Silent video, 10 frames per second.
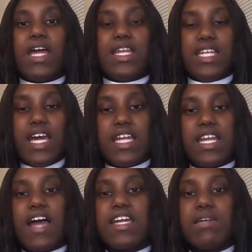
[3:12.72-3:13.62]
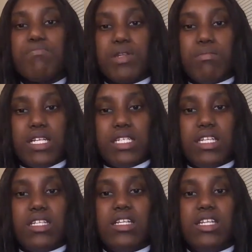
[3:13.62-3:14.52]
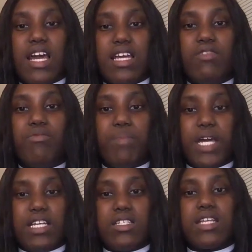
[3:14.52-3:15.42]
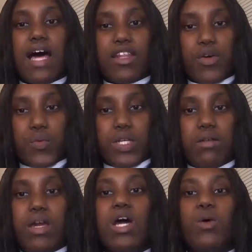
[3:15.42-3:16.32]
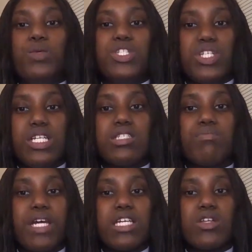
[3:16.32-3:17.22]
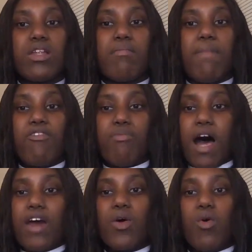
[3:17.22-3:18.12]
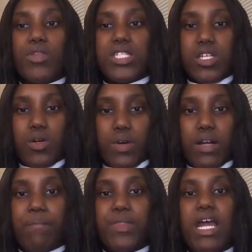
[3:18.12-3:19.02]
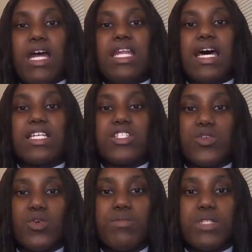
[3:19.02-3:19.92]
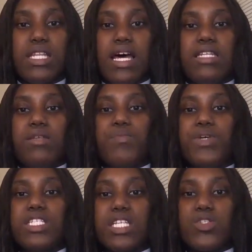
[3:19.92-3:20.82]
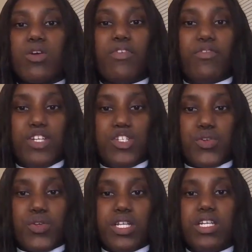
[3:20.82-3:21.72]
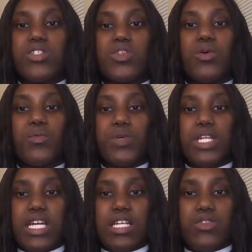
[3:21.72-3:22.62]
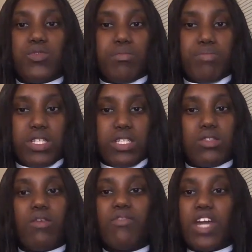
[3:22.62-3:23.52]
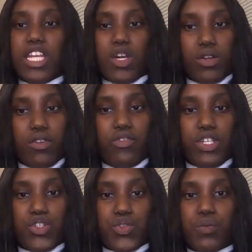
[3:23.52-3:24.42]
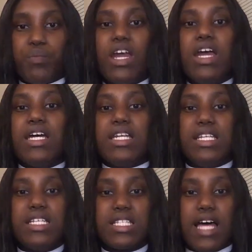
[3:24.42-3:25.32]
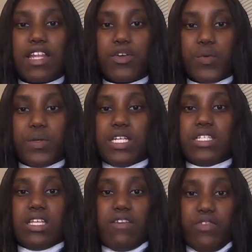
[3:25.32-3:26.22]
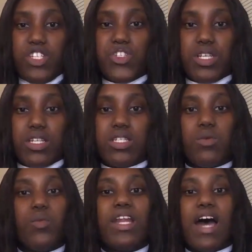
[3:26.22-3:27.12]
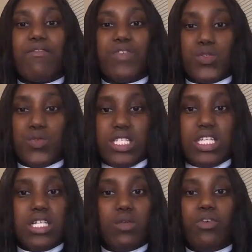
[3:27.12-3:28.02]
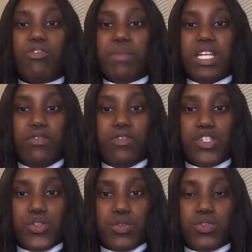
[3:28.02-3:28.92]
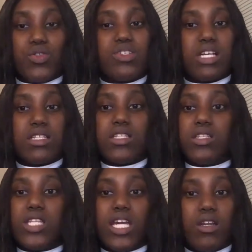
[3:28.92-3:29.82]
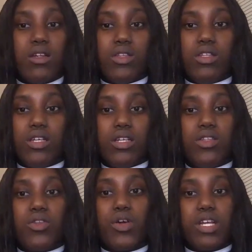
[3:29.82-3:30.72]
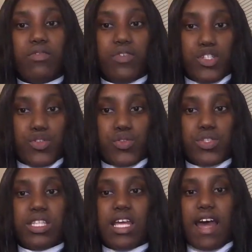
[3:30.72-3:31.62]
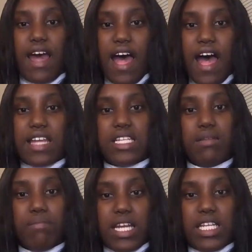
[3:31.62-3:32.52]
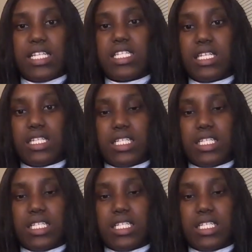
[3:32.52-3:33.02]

Then I implemented the naive Bayes algorithm, which is based on a mathematical theorem that assumes that the presence of a feature is unrelated to the presence of any other feature. This algorithm is efficient when having to deal with many features, such as the 30 features that I had in my dataset.